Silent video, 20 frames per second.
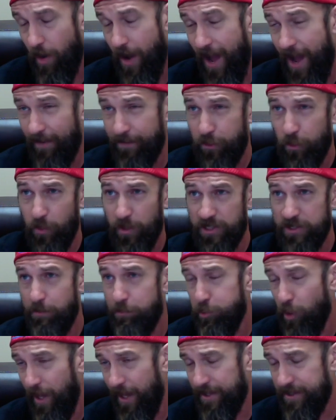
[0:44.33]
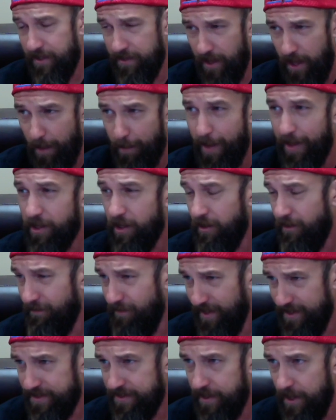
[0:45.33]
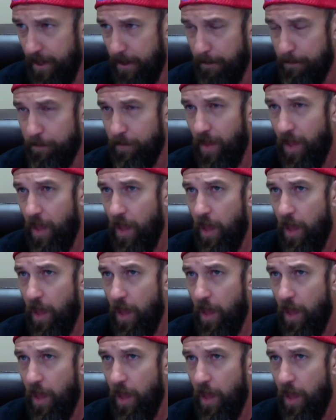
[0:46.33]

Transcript: have to explain to them and convince them